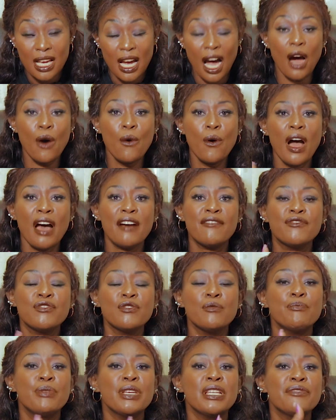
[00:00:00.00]
How have
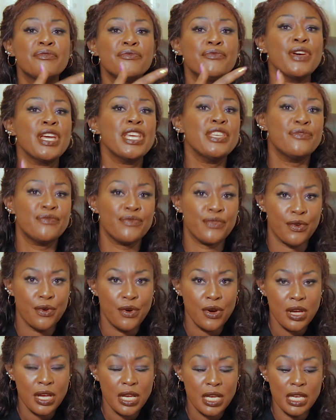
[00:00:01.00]
you been
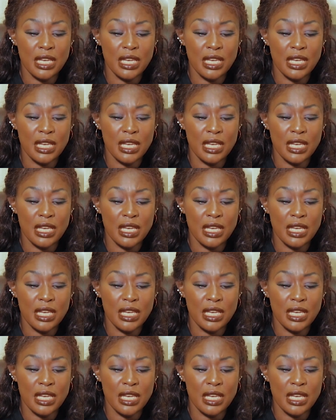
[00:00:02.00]
faithful?